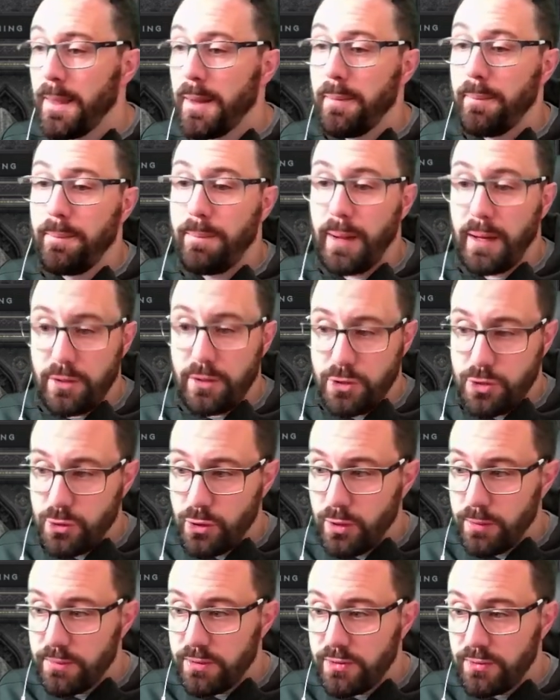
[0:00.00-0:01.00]
better
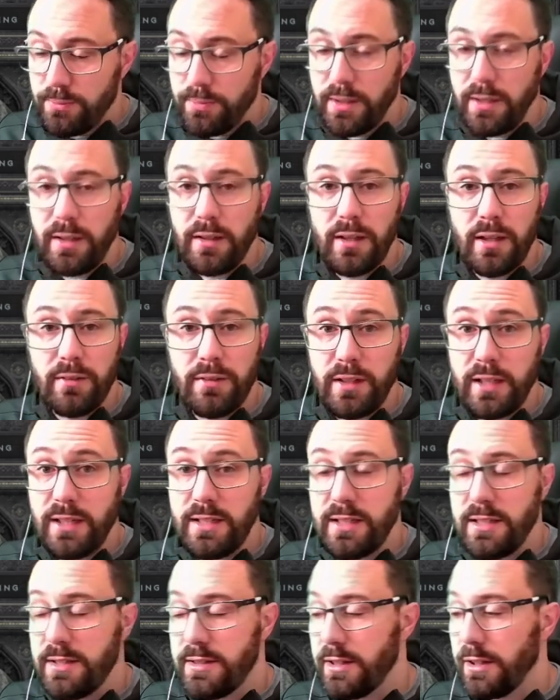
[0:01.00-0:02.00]
drops from the level
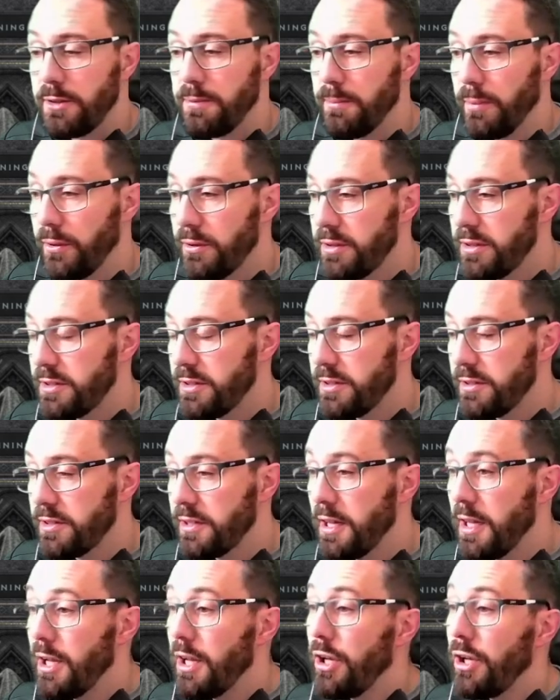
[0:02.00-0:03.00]
86 monsters,
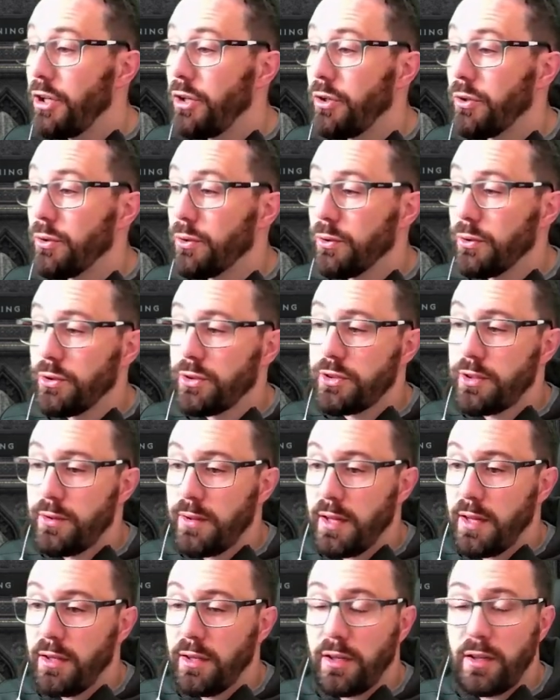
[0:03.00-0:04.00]
you're also
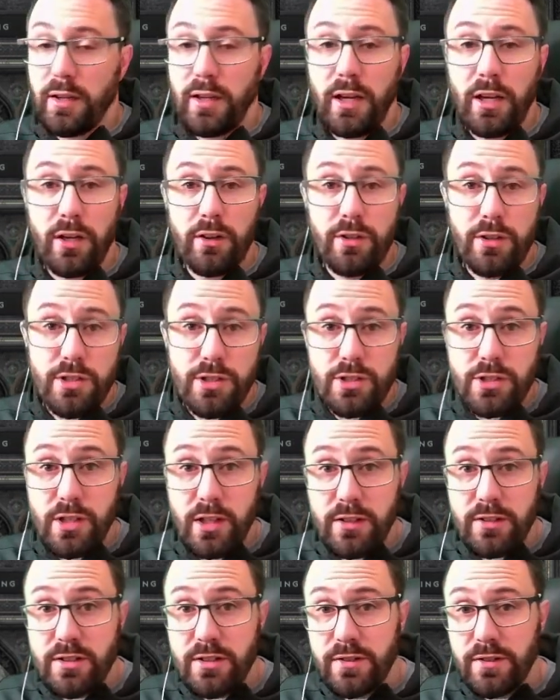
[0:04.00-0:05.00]
then going to increase your
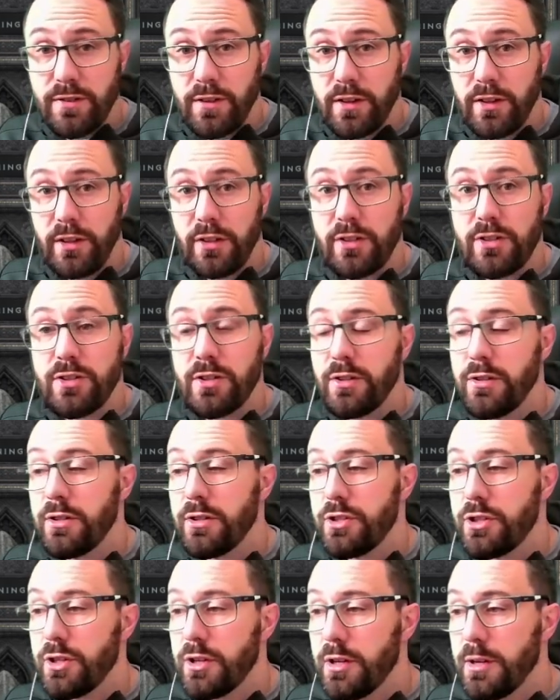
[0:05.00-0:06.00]
chances of finding a Sunder
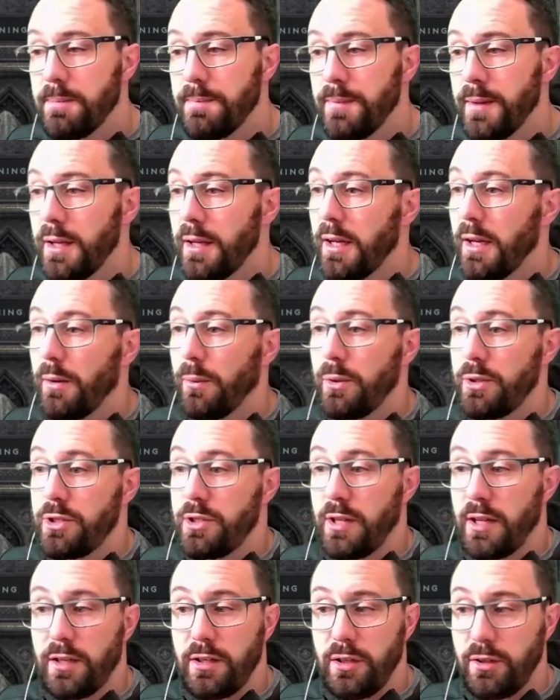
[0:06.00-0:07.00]
charm, which
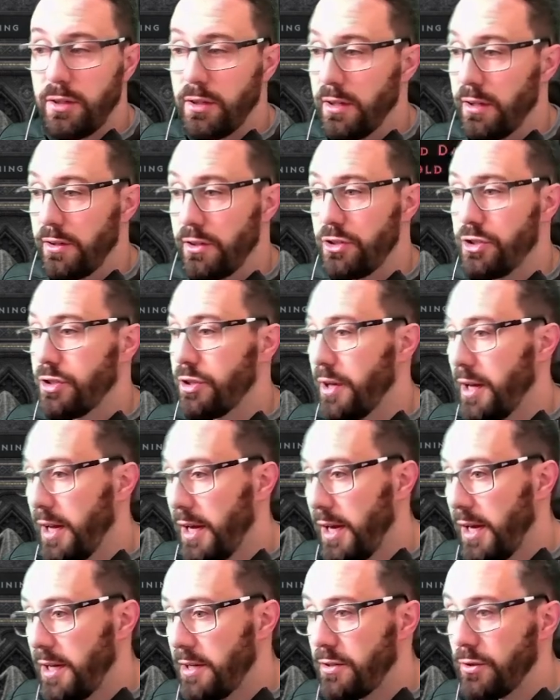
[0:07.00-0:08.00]
then you can either
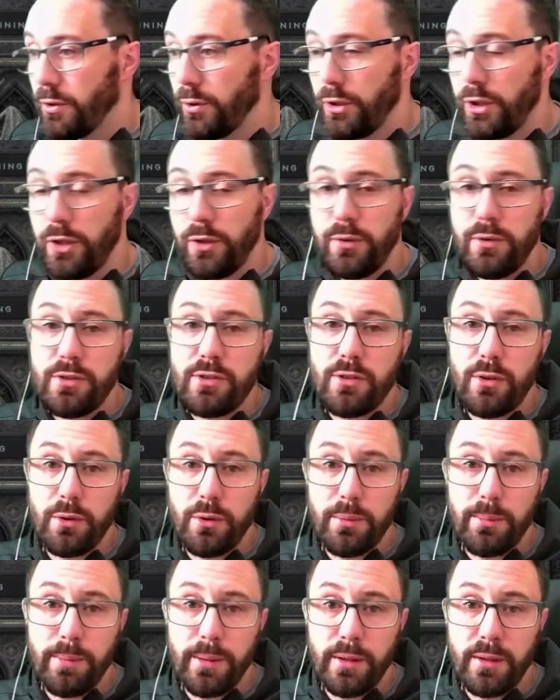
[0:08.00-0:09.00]
trade or use on
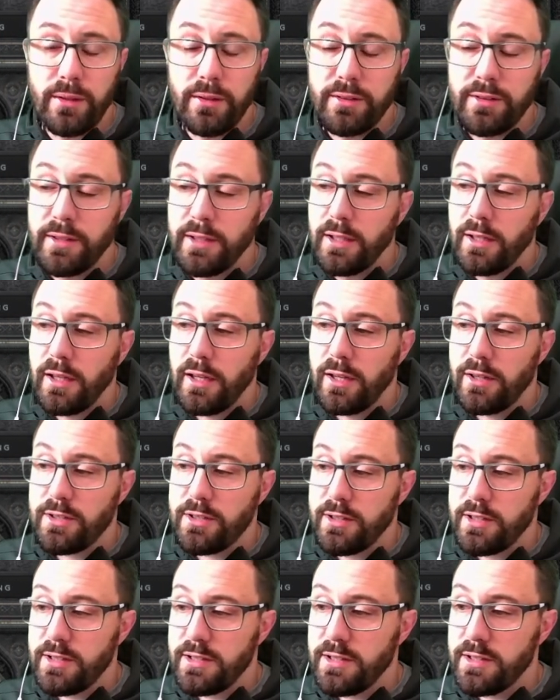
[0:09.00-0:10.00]
a build.
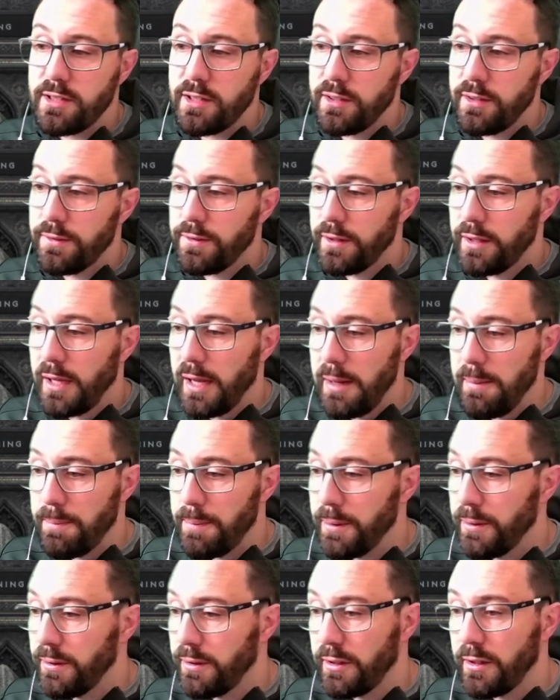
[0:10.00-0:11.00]
So this is kind of like a
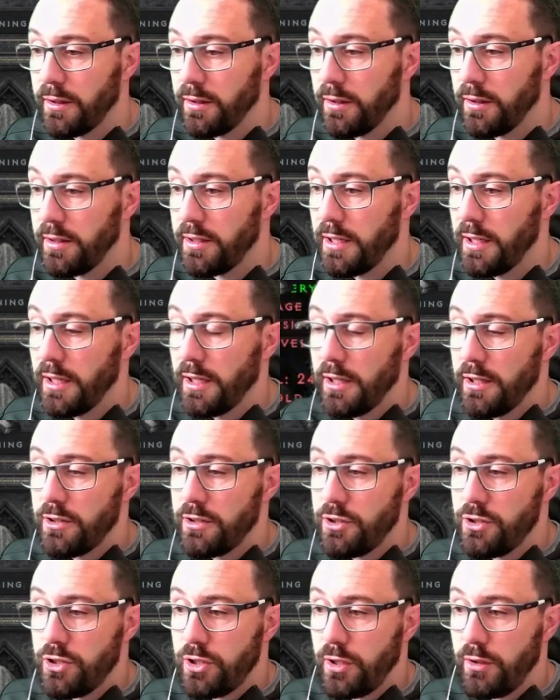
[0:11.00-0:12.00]
build guide
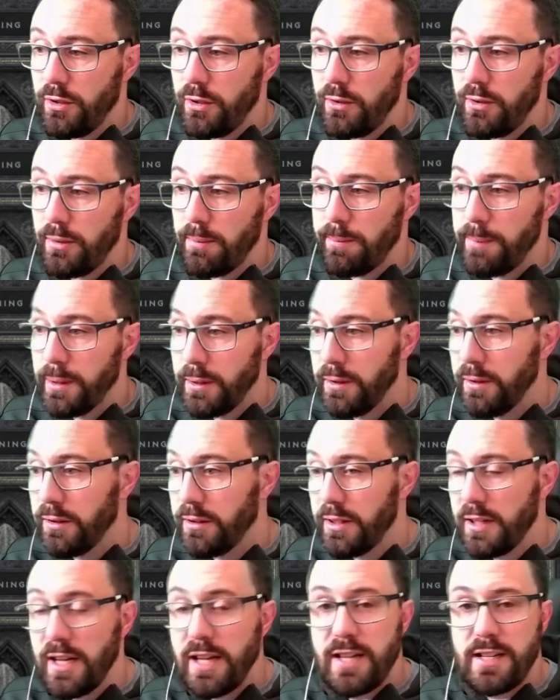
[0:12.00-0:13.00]
to show you the
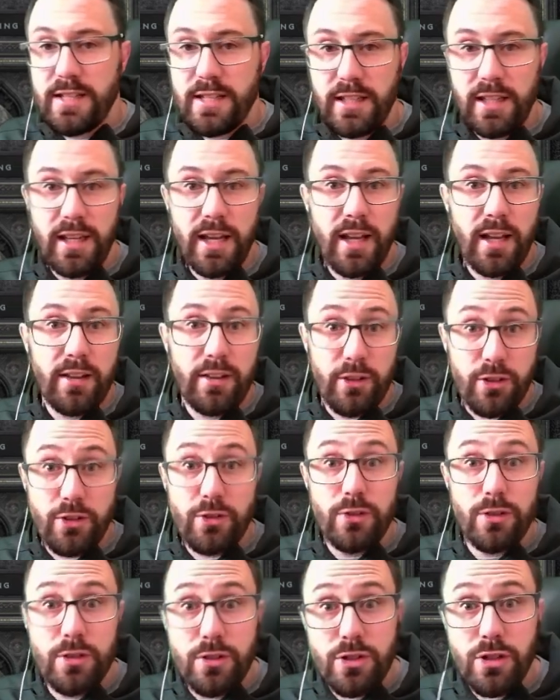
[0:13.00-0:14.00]
build to get the
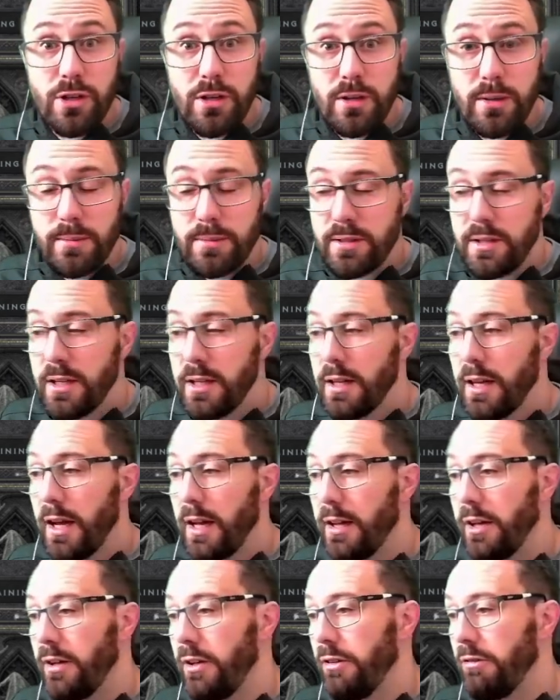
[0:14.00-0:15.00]
Sunder charms,
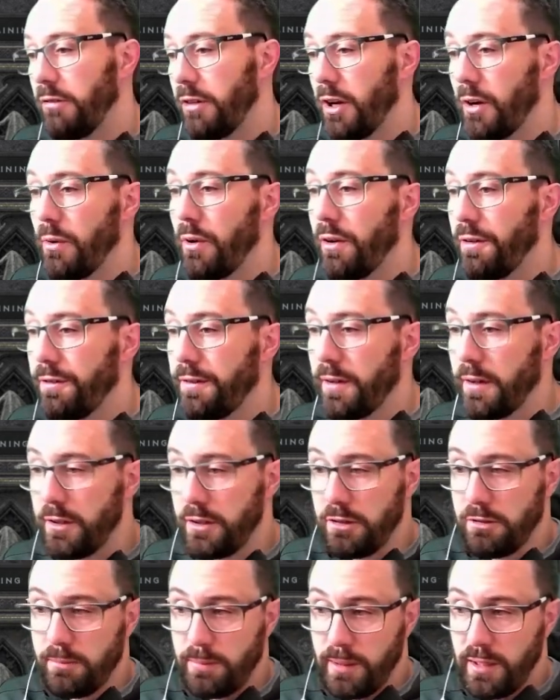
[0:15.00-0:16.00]
and then you'll go off and
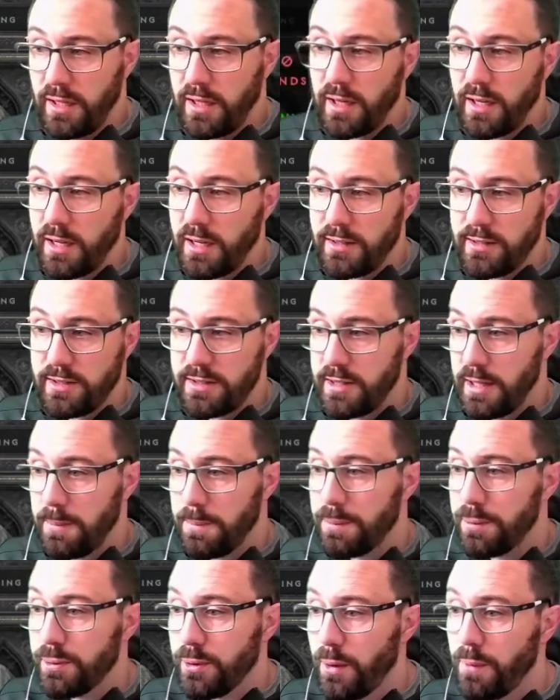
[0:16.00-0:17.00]
you'll make, as I say,
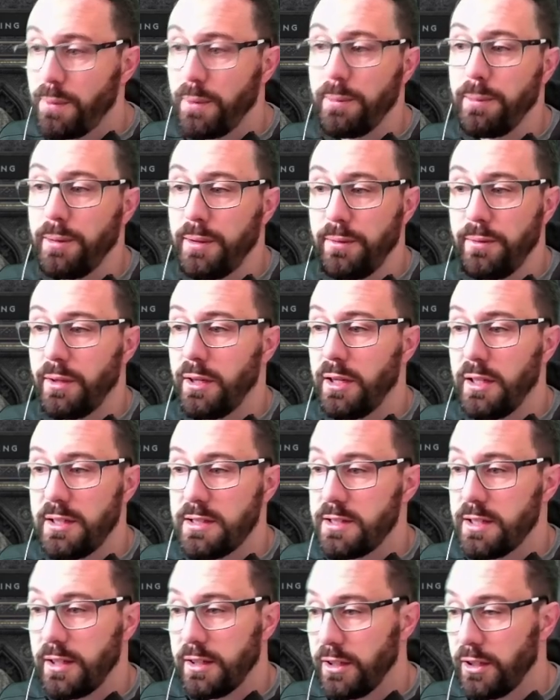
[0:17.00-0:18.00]
probably
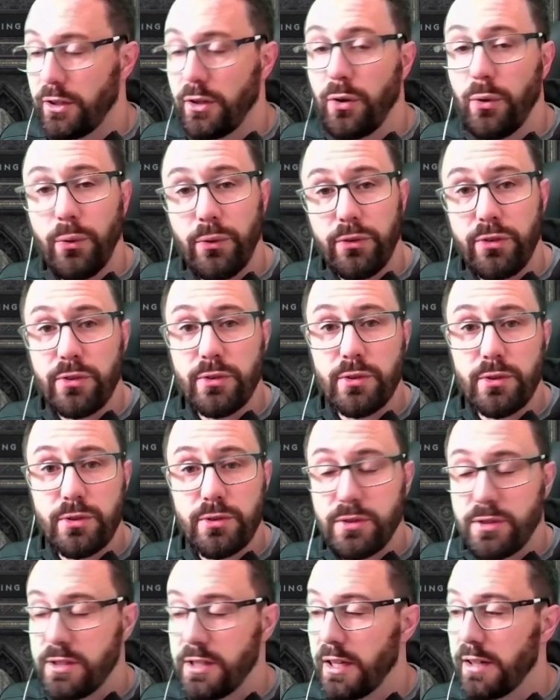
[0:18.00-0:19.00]
realistically a cold
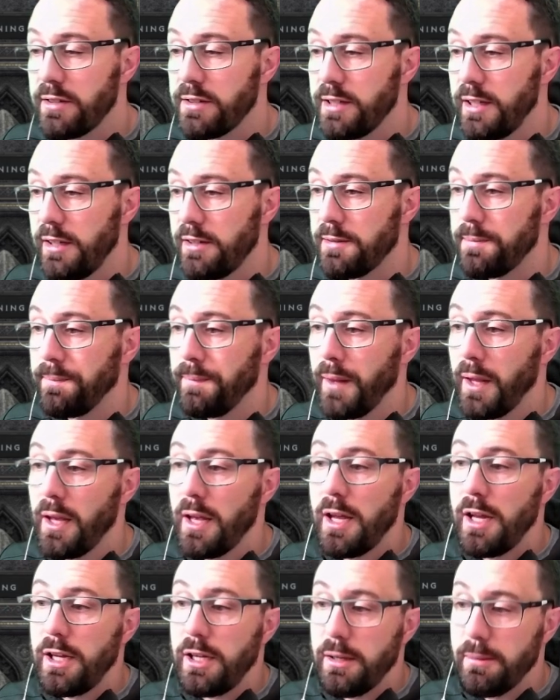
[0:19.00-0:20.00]
sorceress next season.
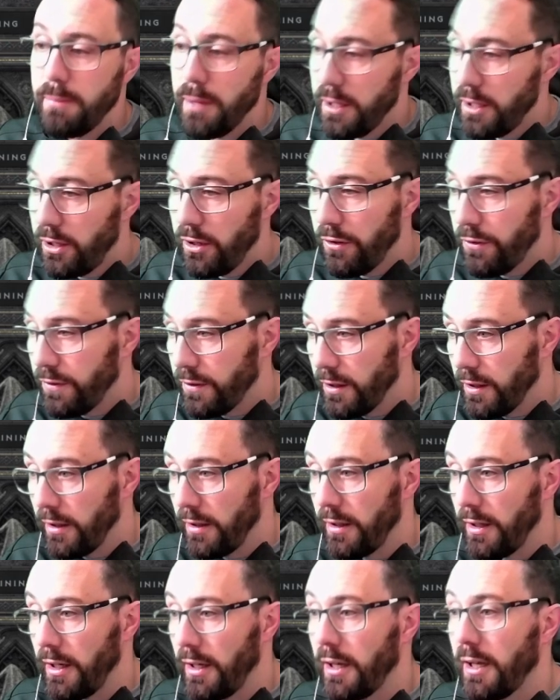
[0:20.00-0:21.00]
You might go for
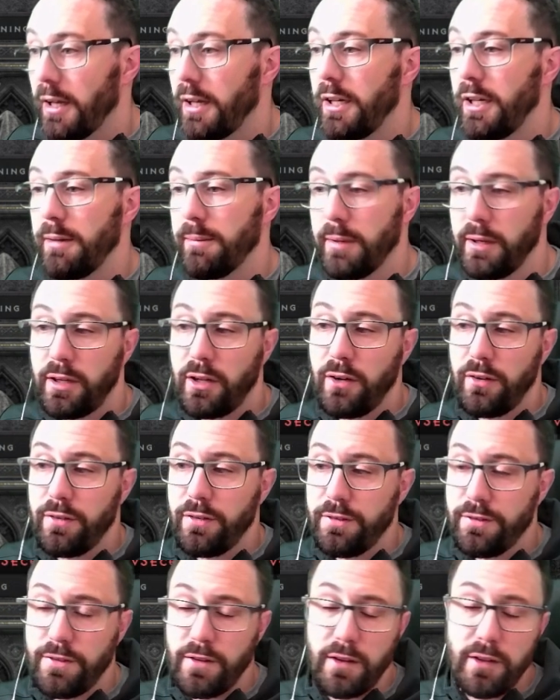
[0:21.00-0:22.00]
lightning, you might go for
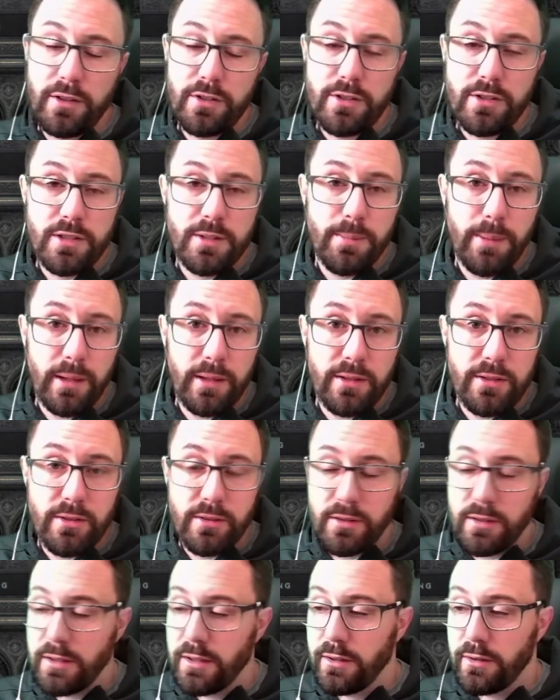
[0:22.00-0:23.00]
fire, just depends
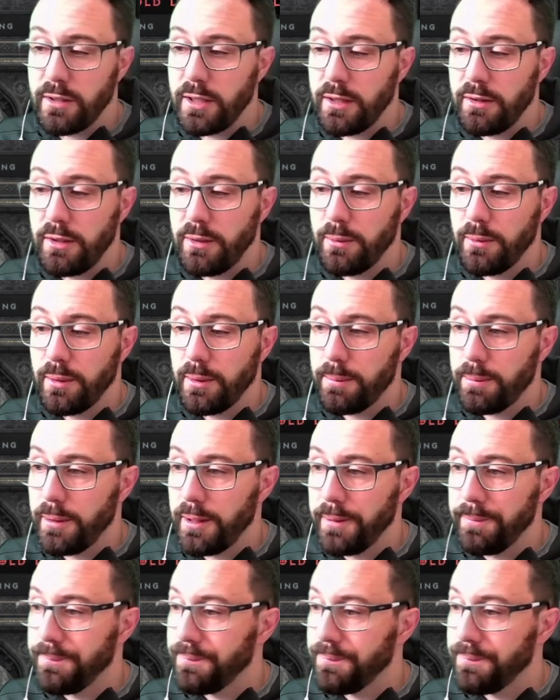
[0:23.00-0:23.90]
on how you want to play.